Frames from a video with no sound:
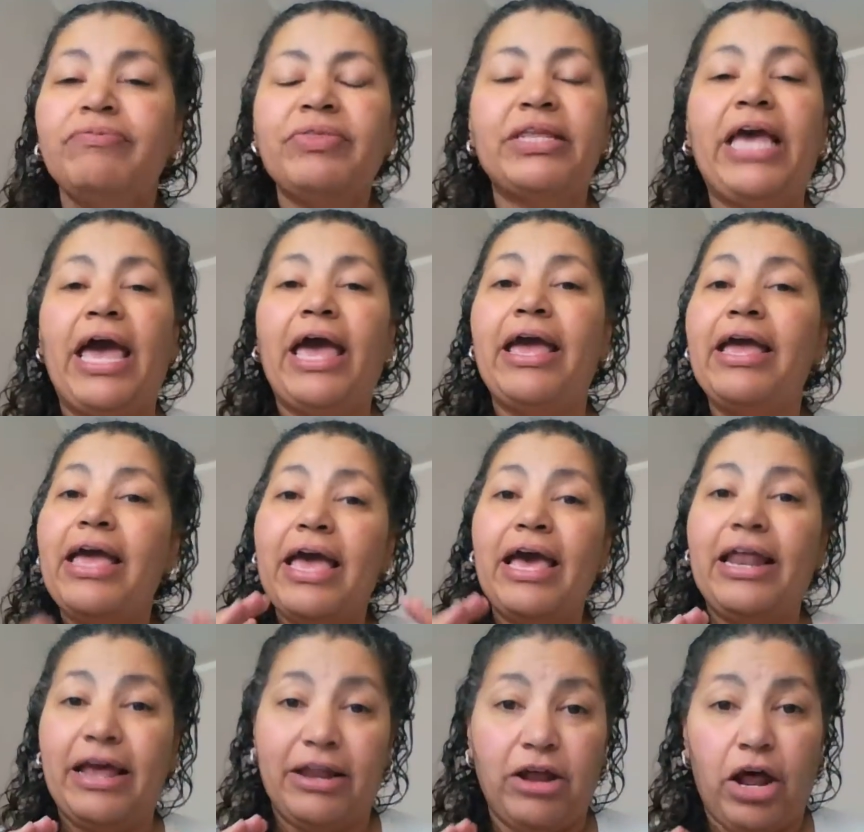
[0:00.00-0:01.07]
okay
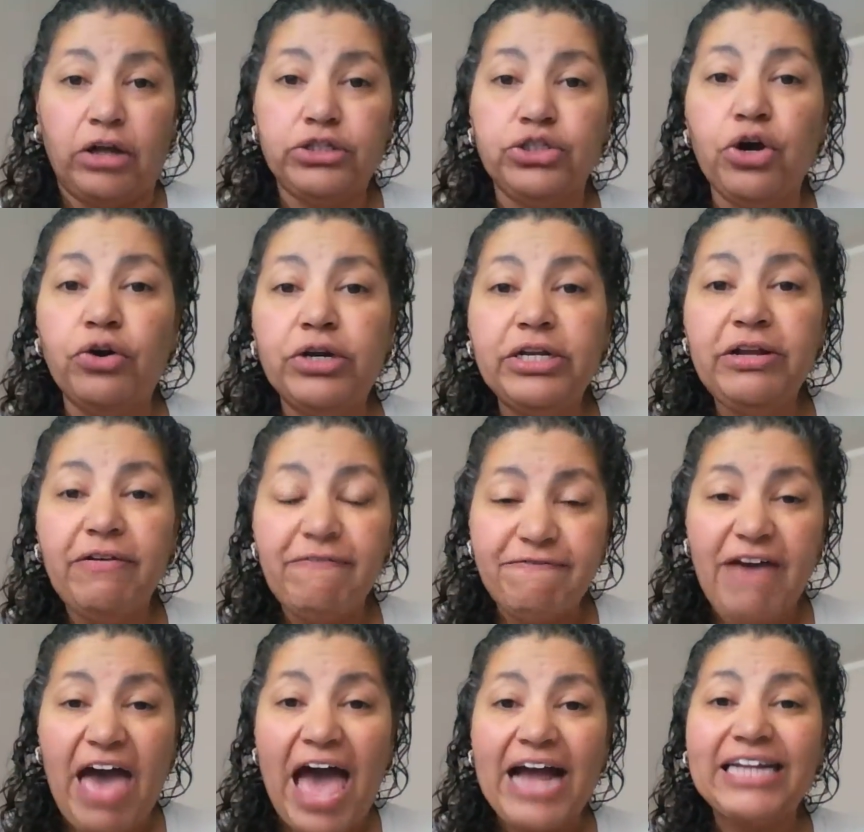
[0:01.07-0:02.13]
and an alternative
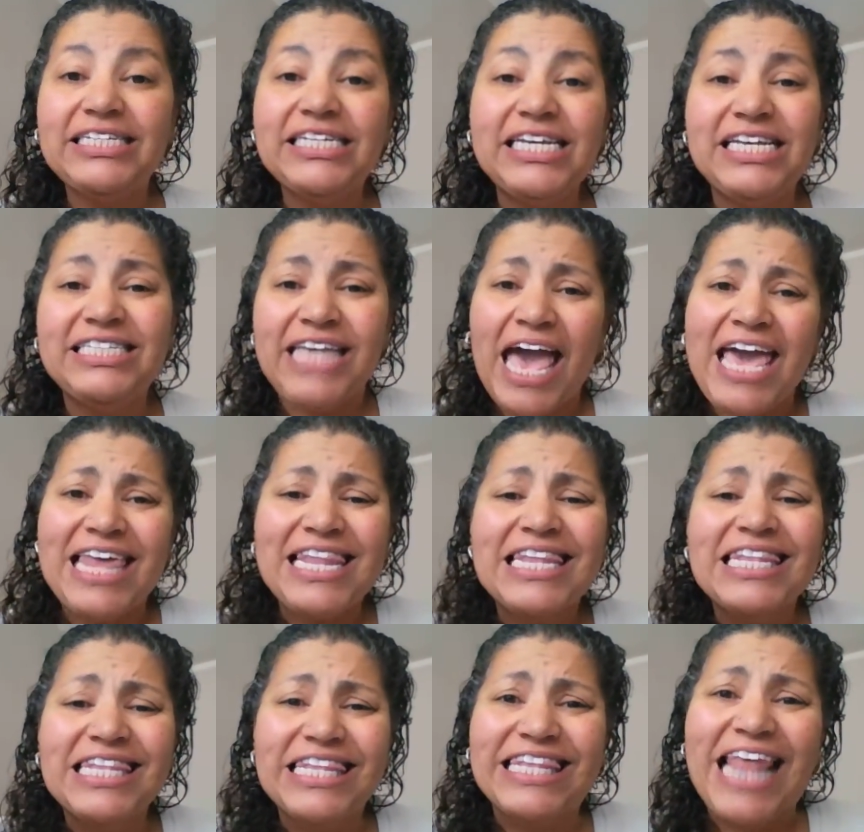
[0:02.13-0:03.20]
fact is a
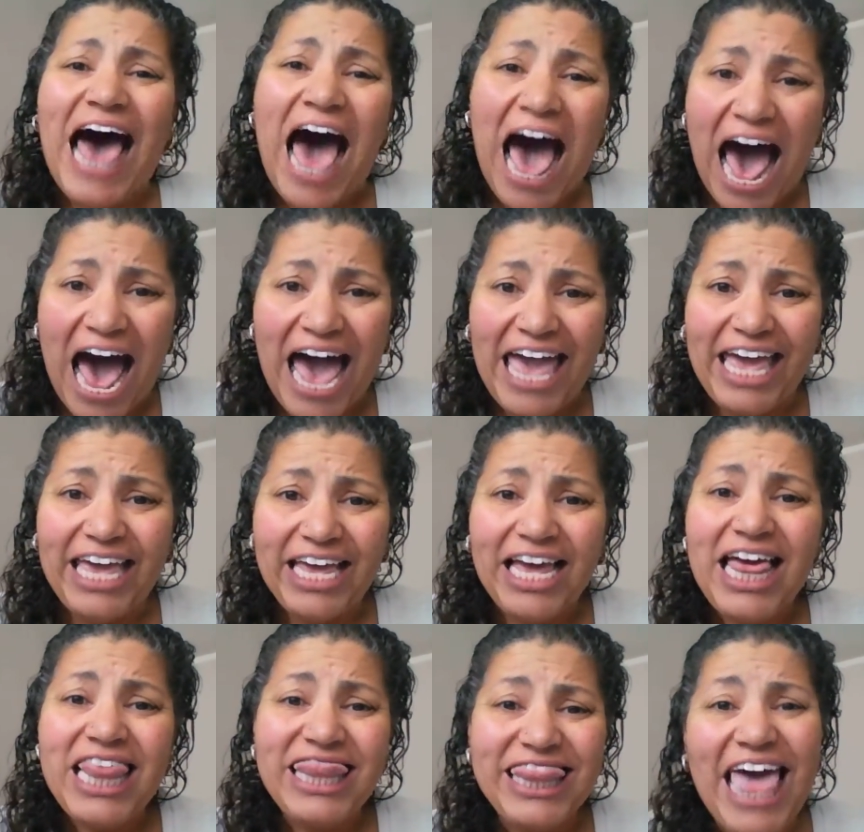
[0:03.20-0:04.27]
lie
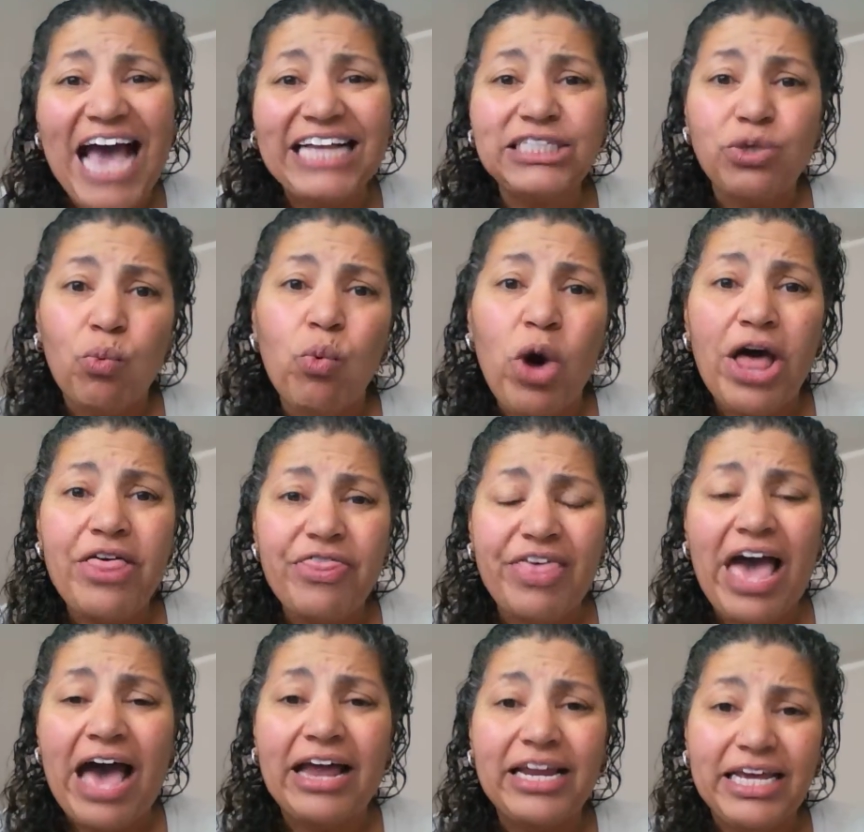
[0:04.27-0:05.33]
that's what
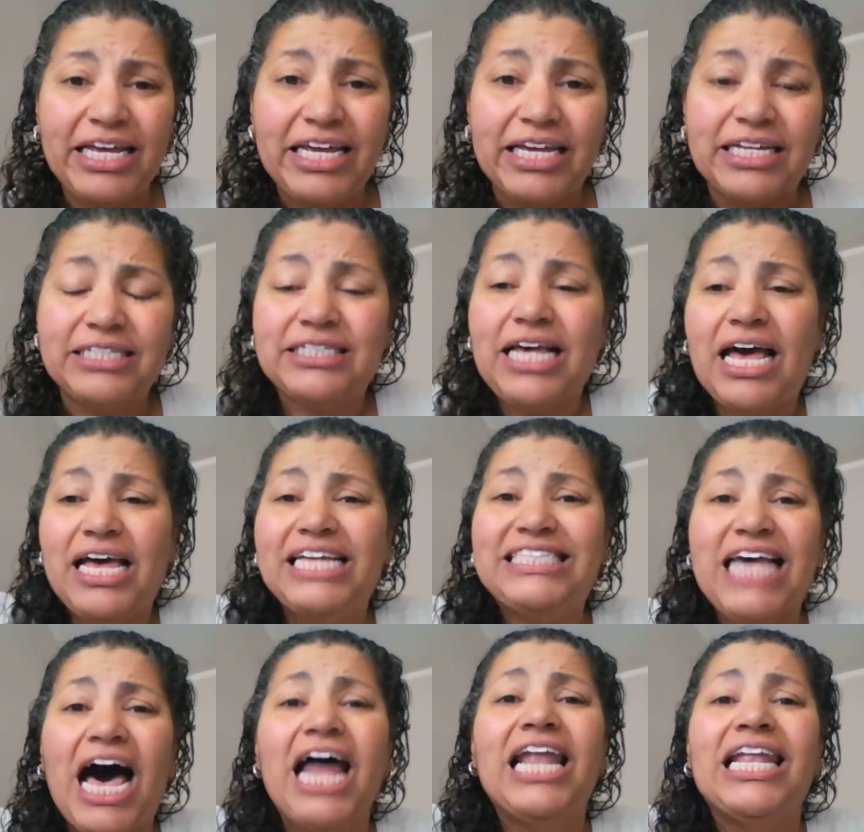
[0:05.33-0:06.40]
that is. It's
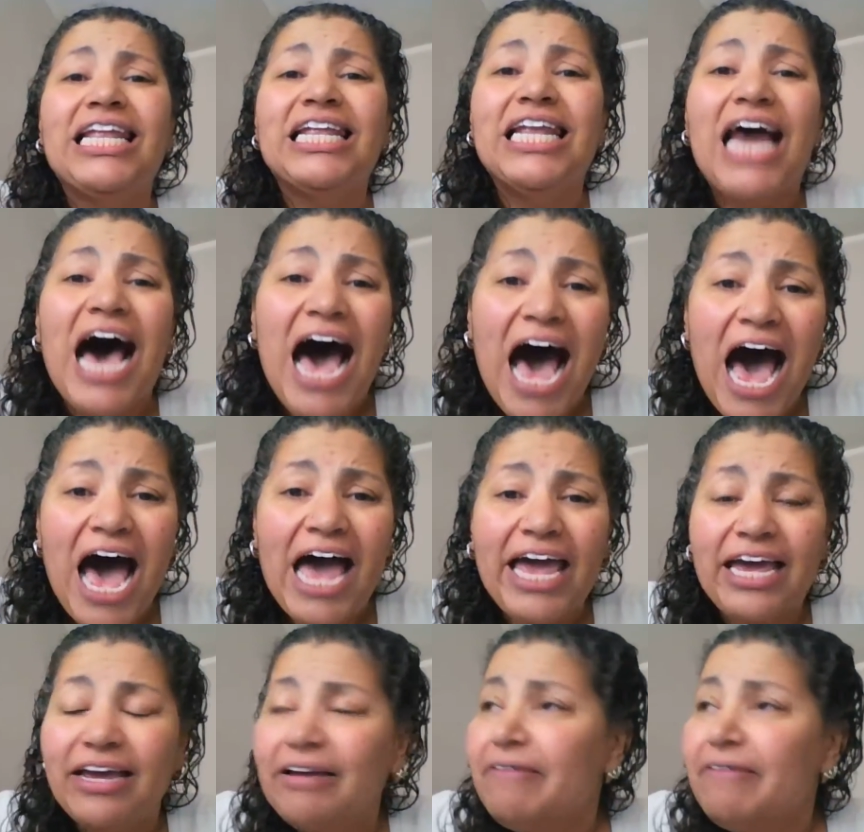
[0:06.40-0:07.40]
a lie.